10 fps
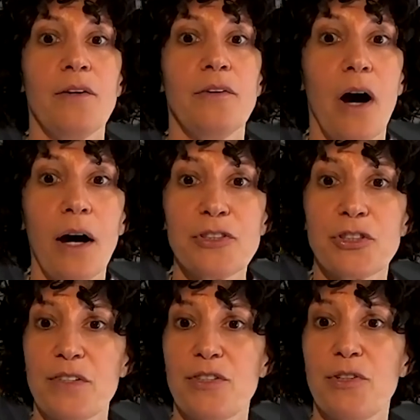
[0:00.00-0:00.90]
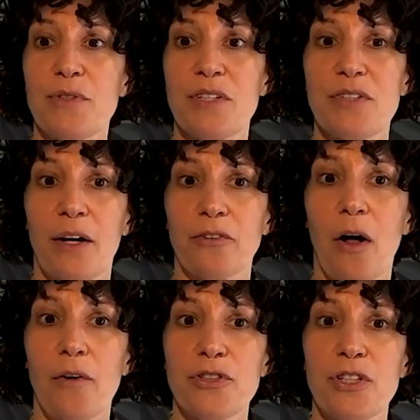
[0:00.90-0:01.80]
Not just using
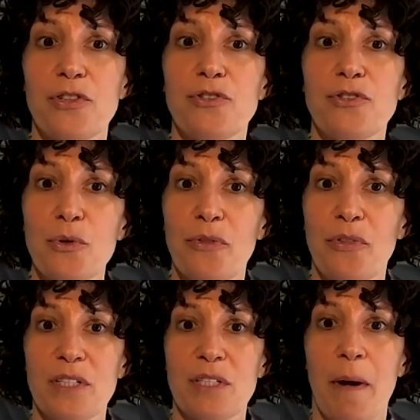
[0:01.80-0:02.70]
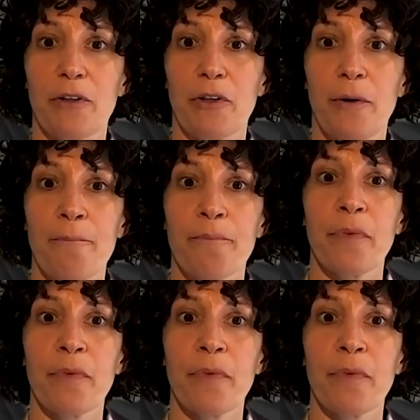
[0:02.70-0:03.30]
technology to do things better,